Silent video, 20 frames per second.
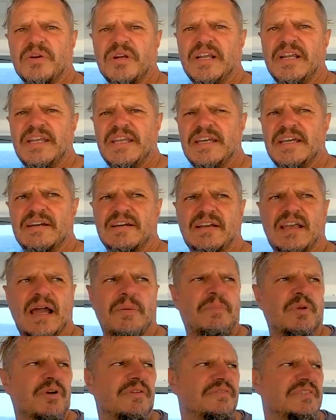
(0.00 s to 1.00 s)
already a
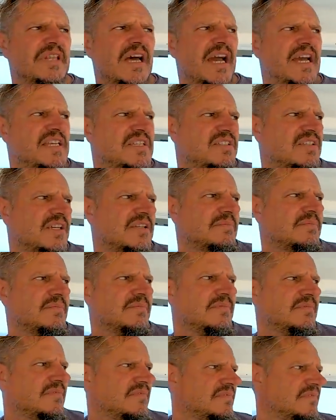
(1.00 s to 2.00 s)
couple of days at,
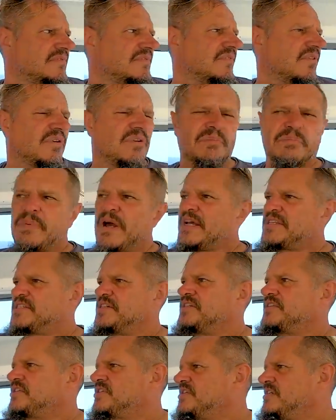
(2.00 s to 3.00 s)
on
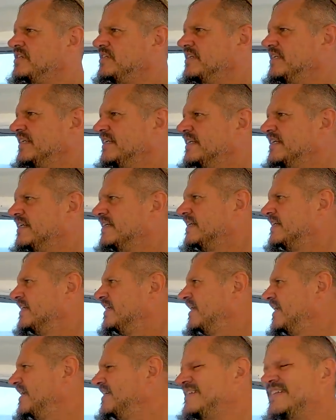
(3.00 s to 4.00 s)
passage
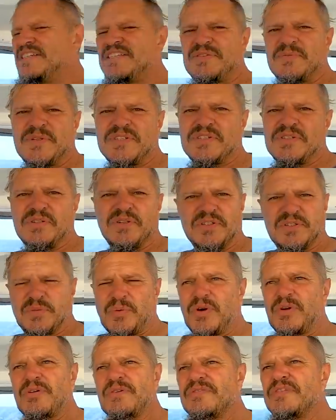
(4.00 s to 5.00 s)
and this was not
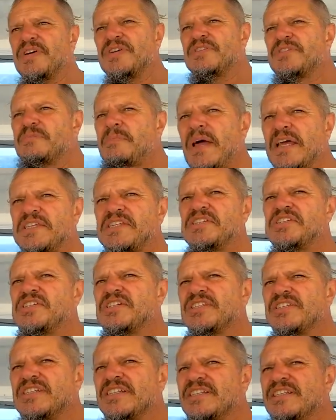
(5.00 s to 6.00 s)
one of those
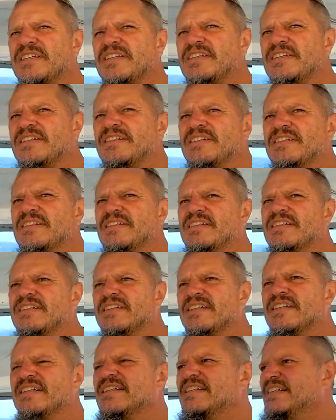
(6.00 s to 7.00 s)
passages that
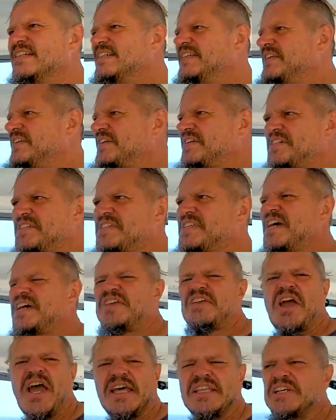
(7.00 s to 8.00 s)
you can
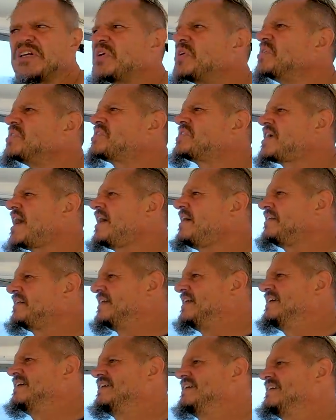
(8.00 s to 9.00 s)
say yeah the good sail